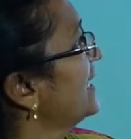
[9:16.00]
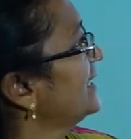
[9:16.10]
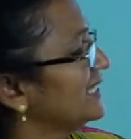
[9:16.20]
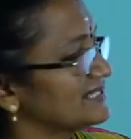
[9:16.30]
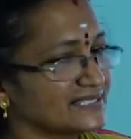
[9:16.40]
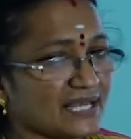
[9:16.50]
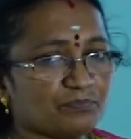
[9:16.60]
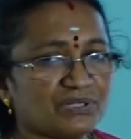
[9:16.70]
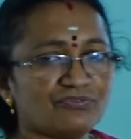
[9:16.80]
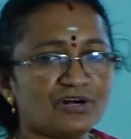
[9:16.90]
an
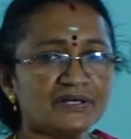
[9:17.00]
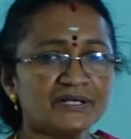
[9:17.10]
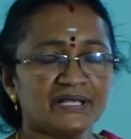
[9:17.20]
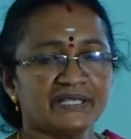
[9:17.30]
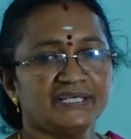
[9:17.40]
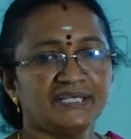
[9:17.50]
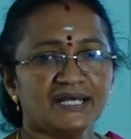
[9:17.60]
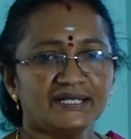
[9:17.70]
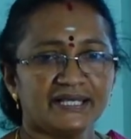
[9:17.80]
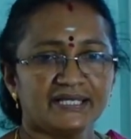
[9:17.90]
example for ER
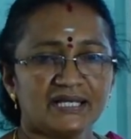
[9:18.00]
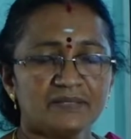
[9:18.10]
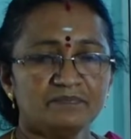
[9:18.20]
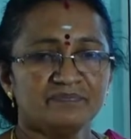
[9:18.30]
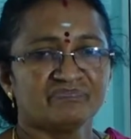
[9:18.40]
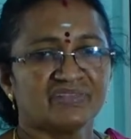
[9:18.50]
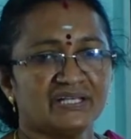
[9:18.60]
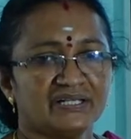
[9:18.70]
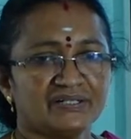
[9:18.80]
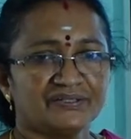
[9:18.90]
diagram
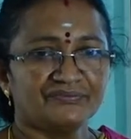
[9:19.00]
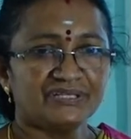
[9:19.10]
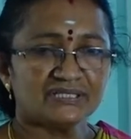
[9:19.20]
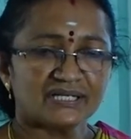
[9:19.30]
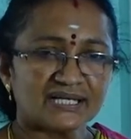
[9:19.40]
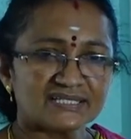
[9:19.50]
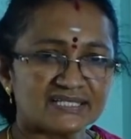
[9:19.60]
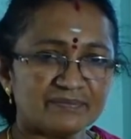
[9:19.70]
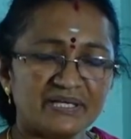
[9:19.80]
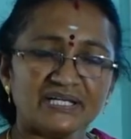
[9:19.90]
with
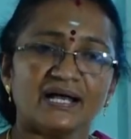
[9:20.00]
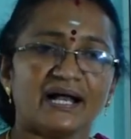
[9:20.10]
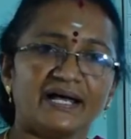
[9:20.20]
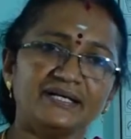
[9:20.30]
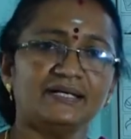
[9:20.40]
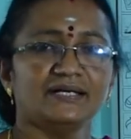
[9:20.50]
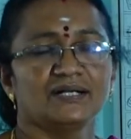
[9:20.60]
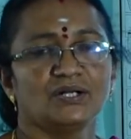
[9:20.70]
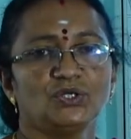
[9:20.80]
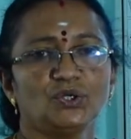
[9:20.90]
customer and
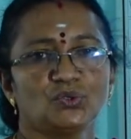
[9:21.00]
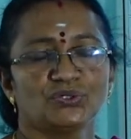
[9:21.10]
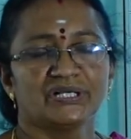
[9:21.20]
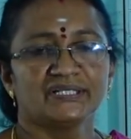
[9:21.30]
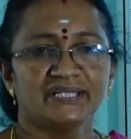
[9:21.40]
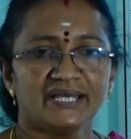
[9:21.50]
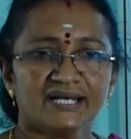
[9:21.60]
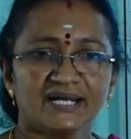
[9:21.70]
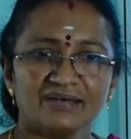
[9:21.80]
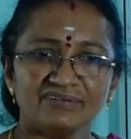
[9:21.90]
loan. They are
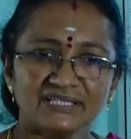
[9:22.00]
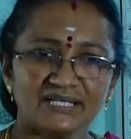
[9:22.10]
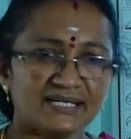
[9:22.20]
having the